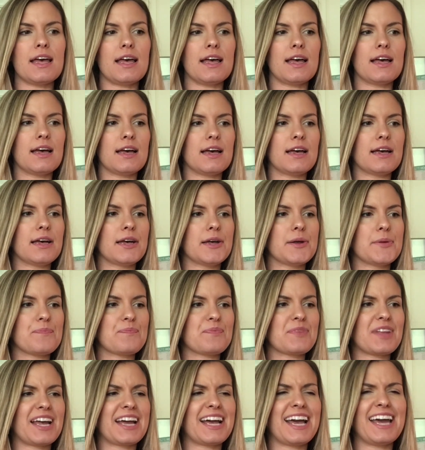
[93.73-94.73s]
I
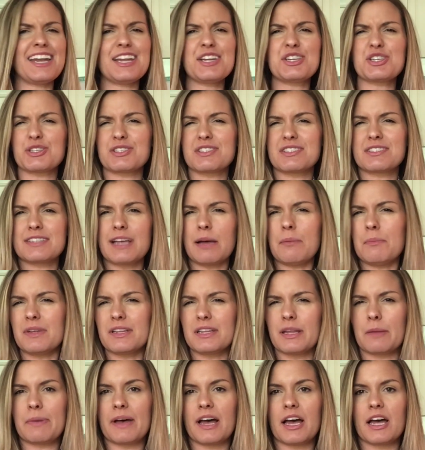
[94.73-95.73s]
kind of just
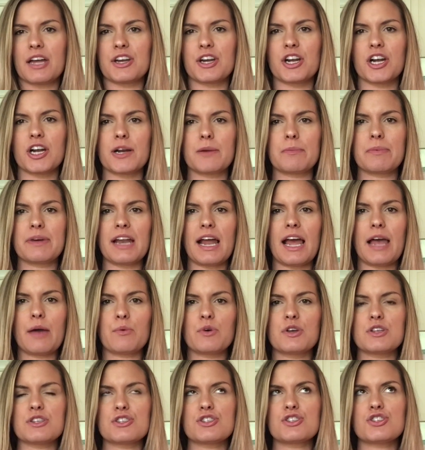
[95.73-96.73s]
stumbled upon her, but I
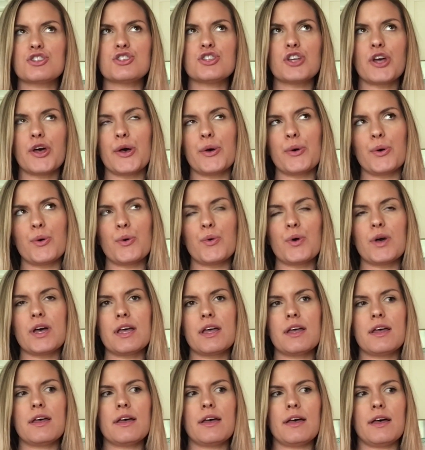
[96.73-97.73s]
was so
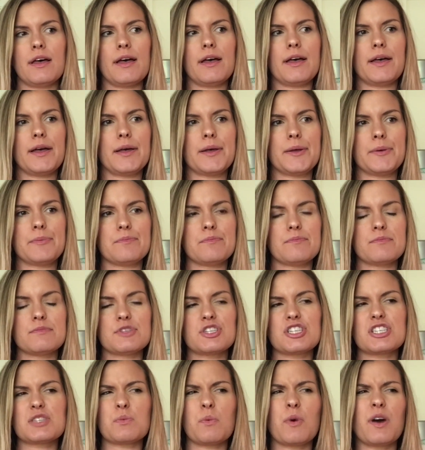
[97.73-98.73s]

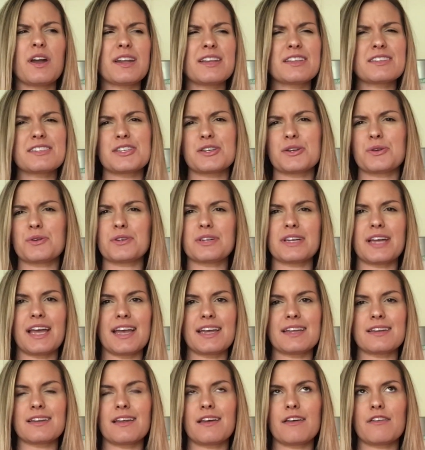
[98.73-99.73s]
just wanting to
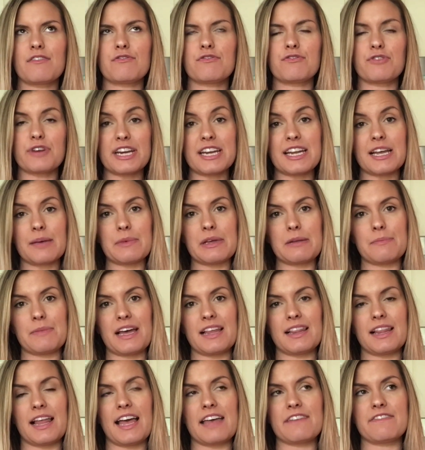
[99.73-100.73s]
create freedom in
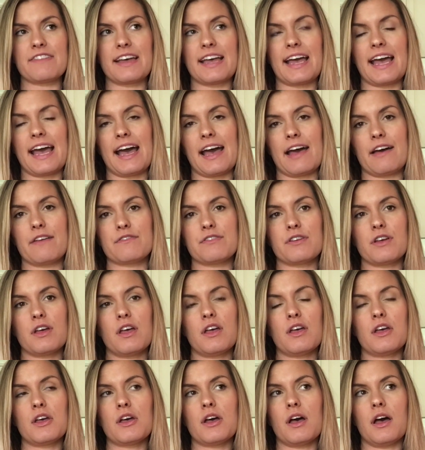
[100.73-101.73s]
my life. I have
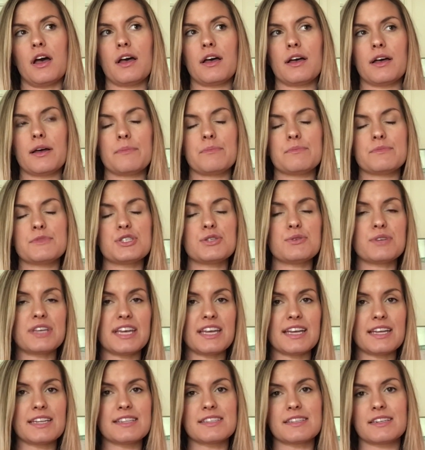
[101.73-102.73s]
2
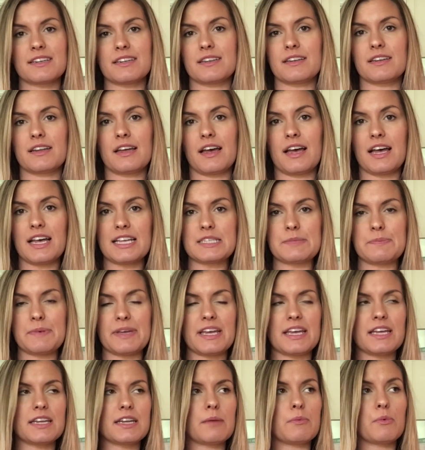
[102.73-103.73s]
kids and a
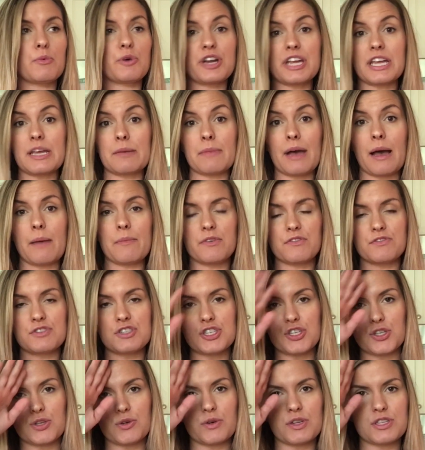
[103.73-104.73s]
husband. I'm a working mom of
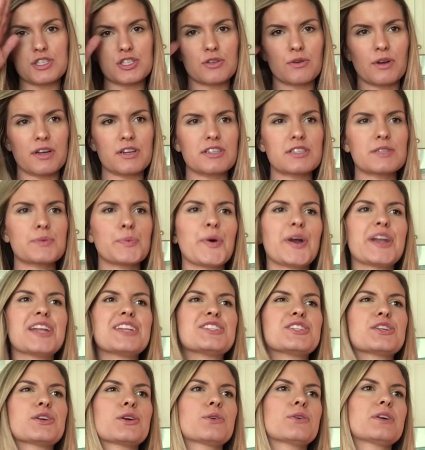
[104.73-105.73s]
2, and so I just
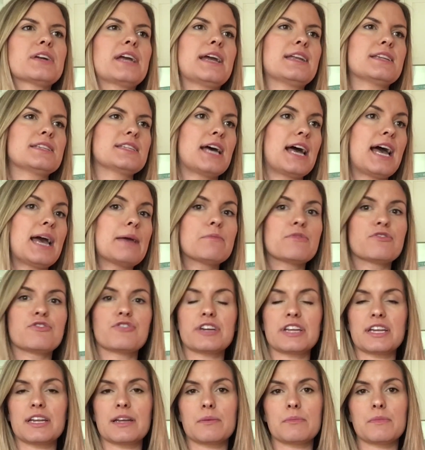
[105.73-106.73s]
wanted to create time
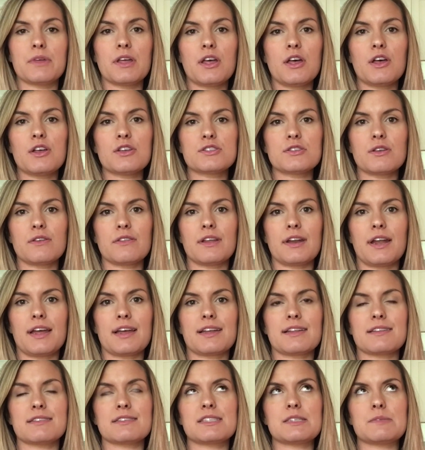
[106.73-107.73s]
freedom so that I
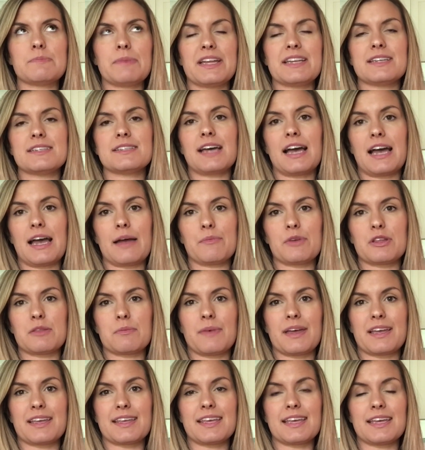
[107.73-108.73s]
can spend time with
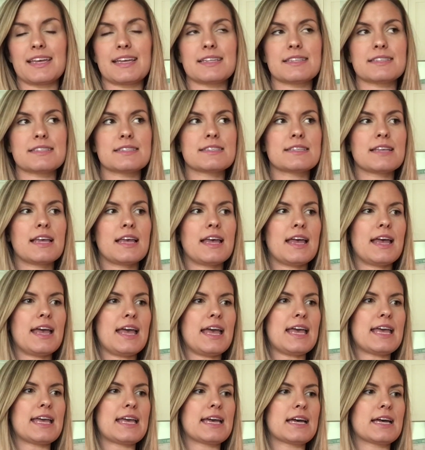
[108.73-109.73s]
my kids.
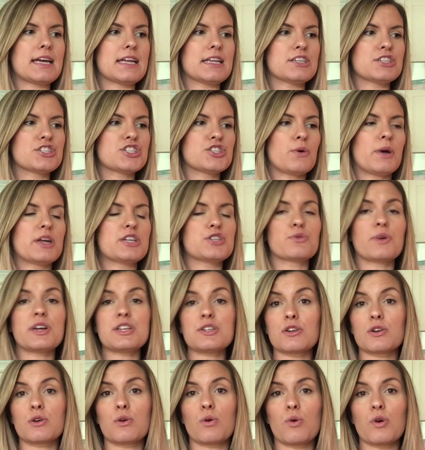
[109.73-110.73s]
And so I
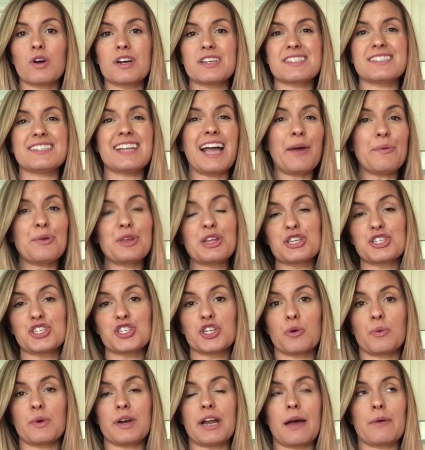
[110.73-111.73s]
joined her course, not really
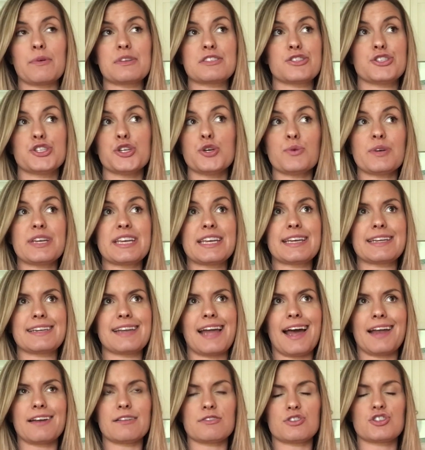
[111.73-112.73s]
sure what I was doing,
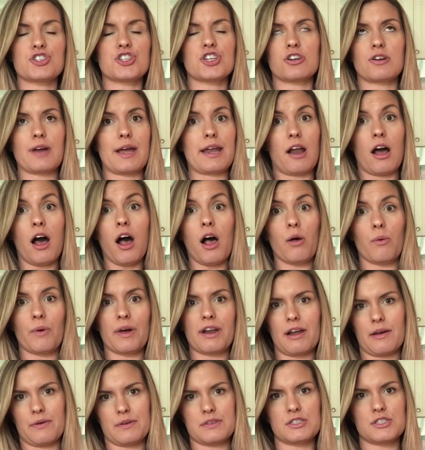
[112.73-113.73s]
not sure at all
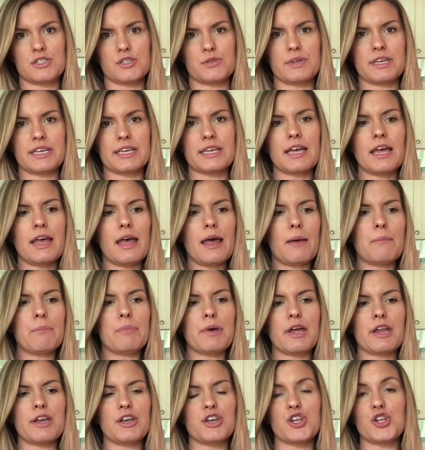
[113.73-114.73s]
what I was doing,
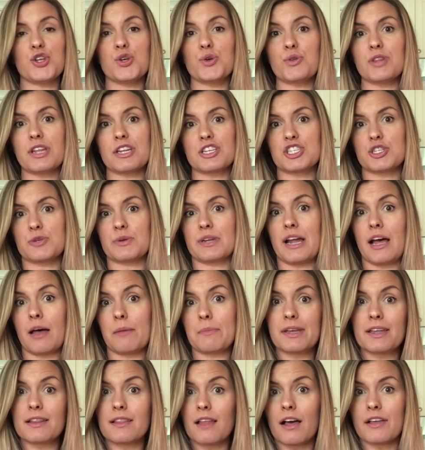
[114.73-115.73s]
but knew that she would
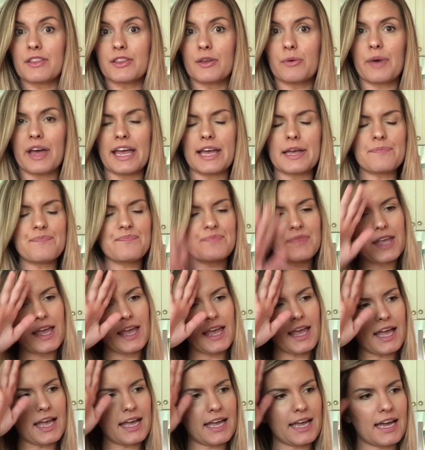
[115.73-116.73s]
help me along the way.
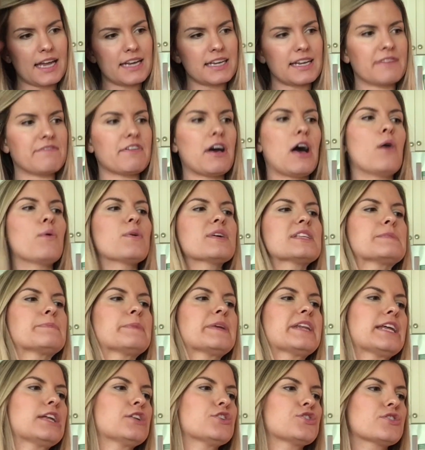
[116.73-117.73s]
And I've always
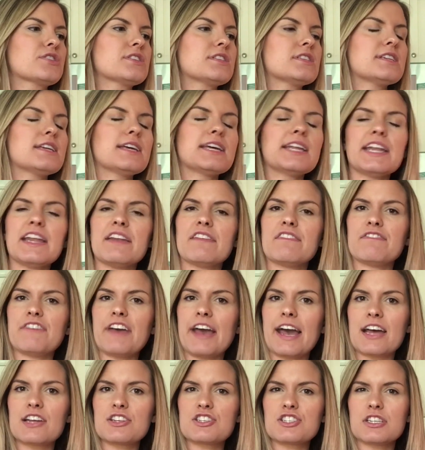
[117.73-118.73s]
been interested in
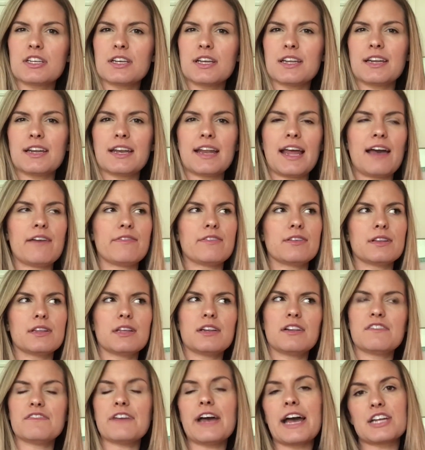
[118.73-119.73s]
fashion and have a
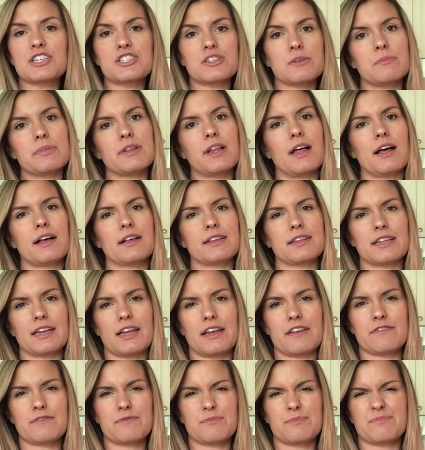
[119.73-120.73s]
little fashion blog
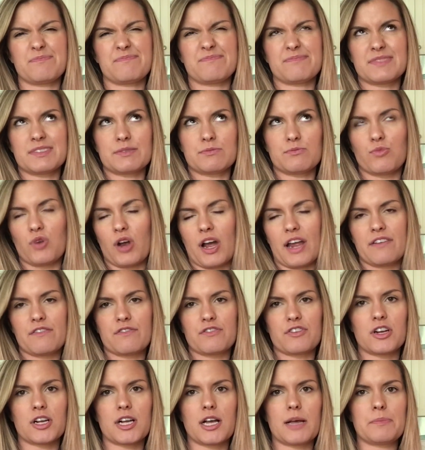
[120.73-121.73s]
that I've
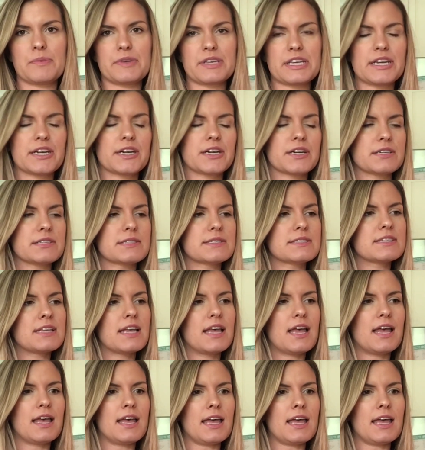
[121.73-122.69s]
run for a couple years.